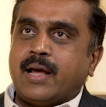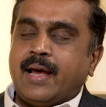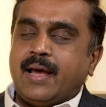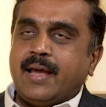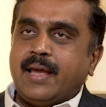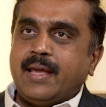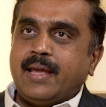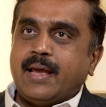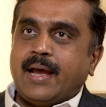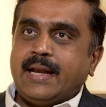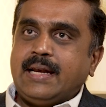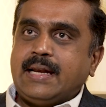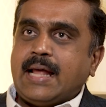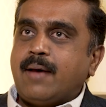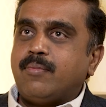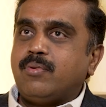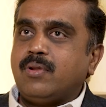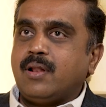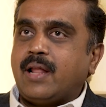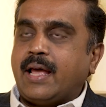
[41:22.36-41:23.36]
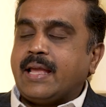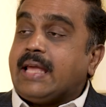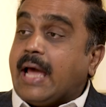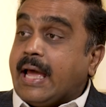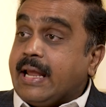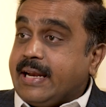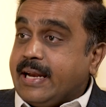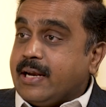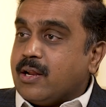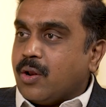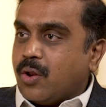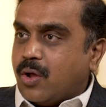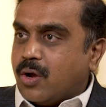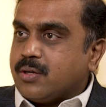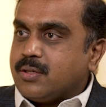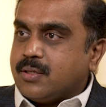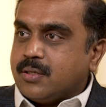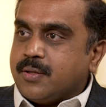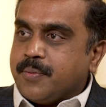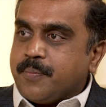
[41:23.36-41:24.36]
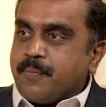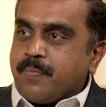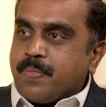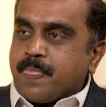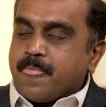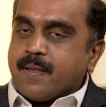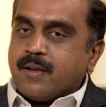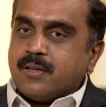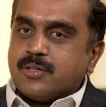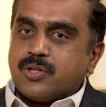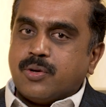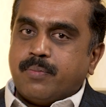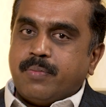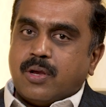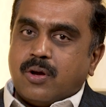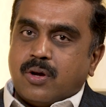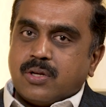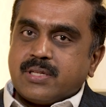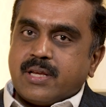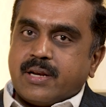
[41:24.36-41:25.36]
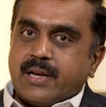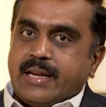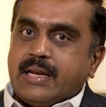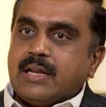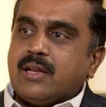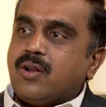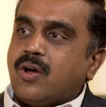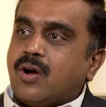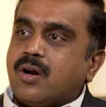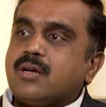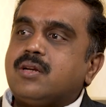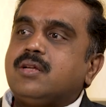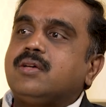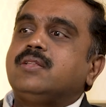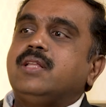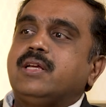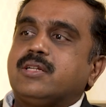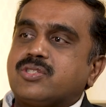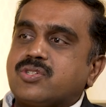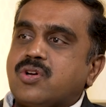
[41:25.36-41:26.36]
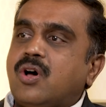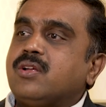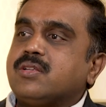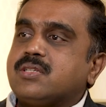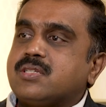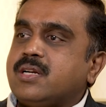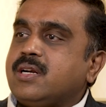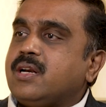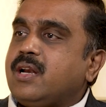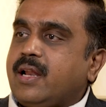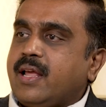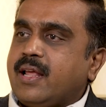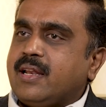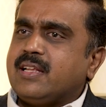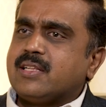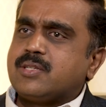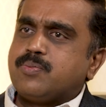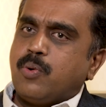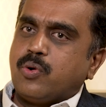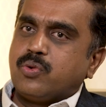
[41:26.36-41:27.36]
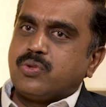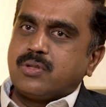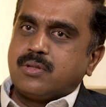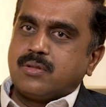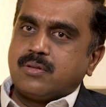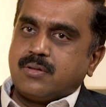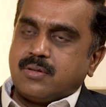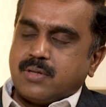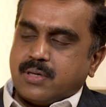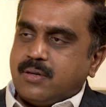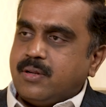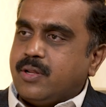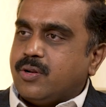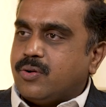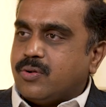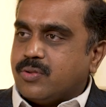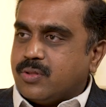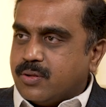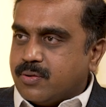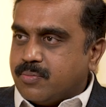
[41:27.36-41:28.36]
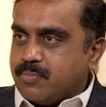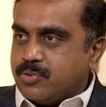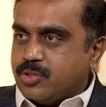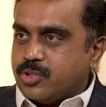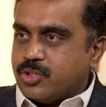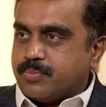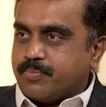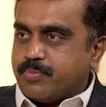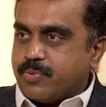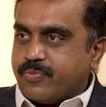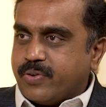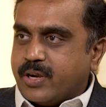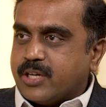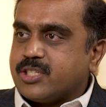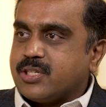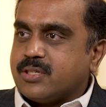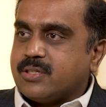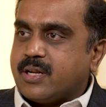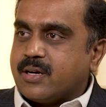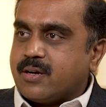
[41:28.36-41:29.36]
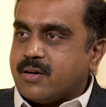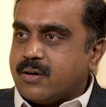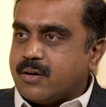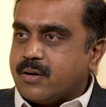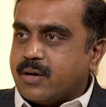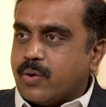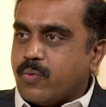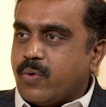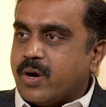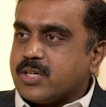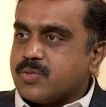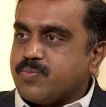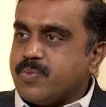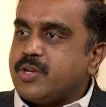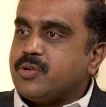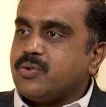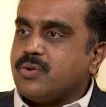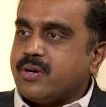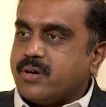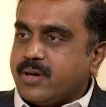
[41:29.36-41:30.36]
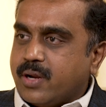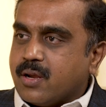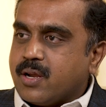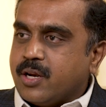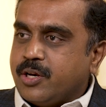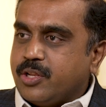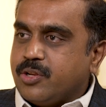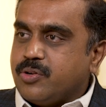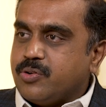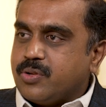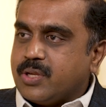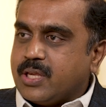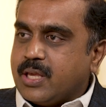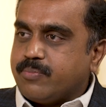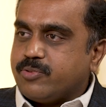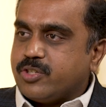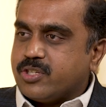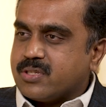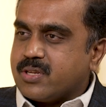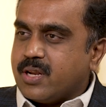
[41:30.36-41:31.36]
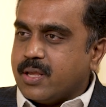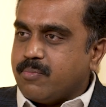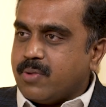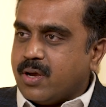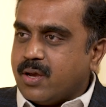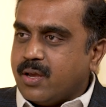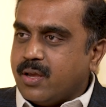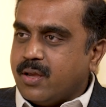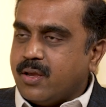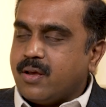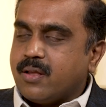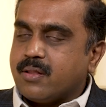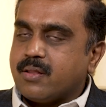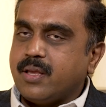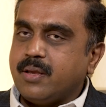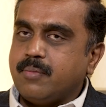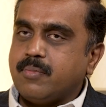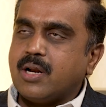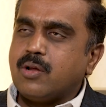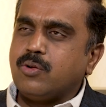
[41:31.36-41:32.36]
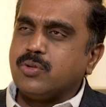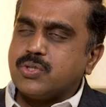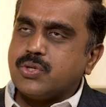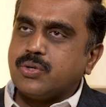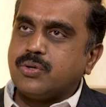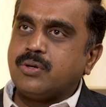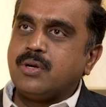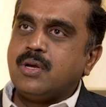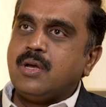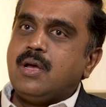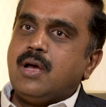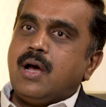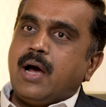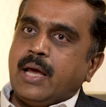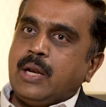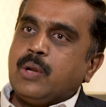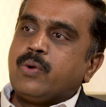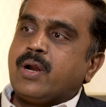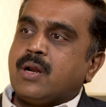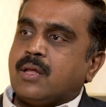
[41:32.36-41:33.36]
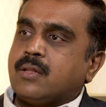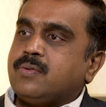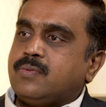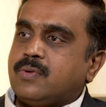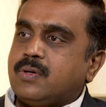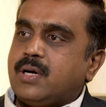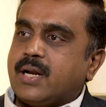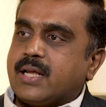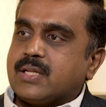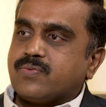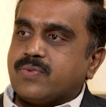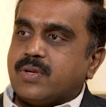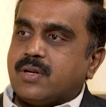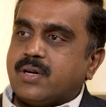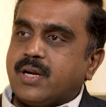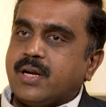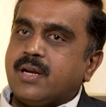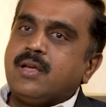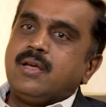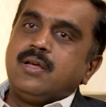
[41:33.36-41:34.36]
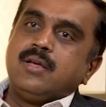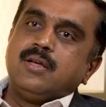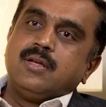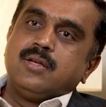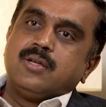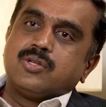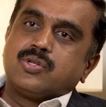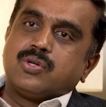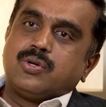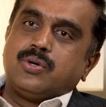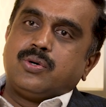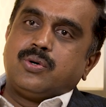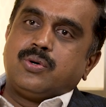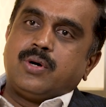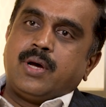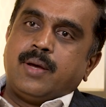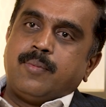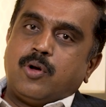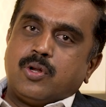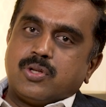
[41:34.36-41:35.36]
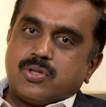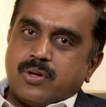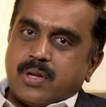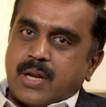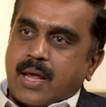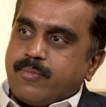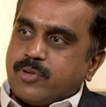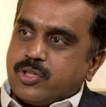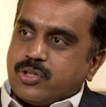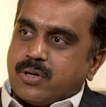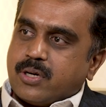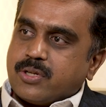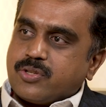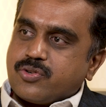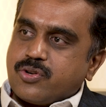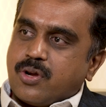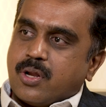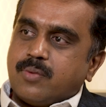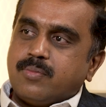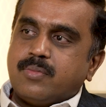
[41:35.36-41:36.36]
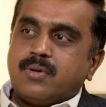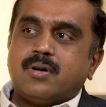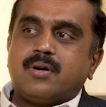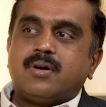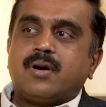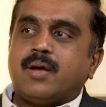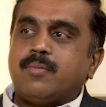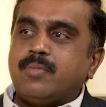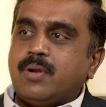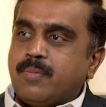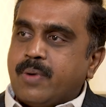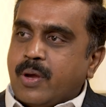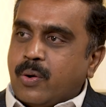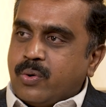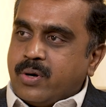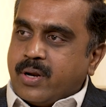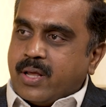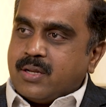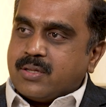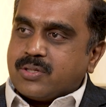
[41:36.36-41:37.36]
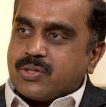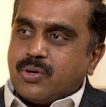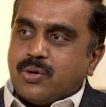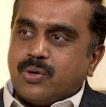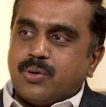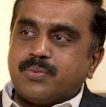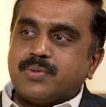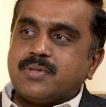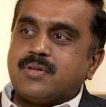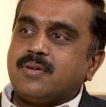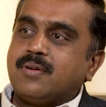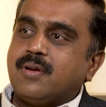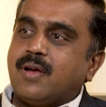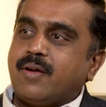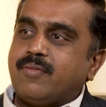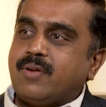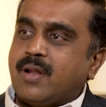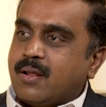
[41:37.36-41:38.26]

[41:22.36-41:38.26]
I dabble, I read a lot. So because I read a lot, there's constantly, and it's both, the profession that requires me to continue to keep sizzling my thing, but also I look at other world as well, right? So I'm also an amateur astronomer. I build my own telescopes. I've